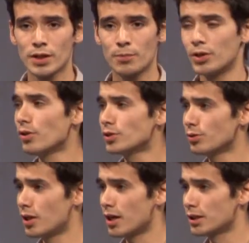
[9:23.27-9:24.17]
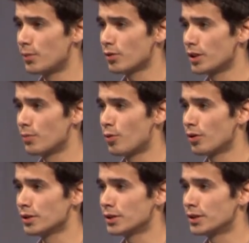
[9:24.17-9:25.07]
but also talked about the
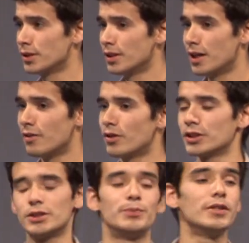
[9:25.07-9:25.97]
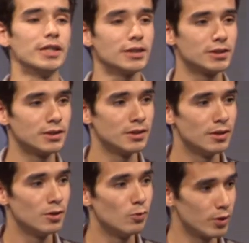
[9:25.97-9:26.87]
importance of our spirits
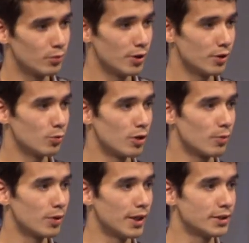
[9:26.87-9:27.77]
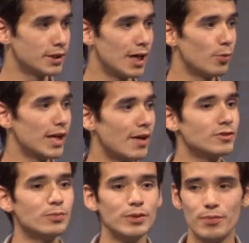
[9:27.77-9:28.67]
when we're in the workplace and how we have
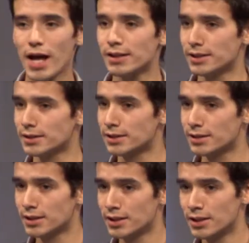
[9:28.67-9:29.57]
to be balanced.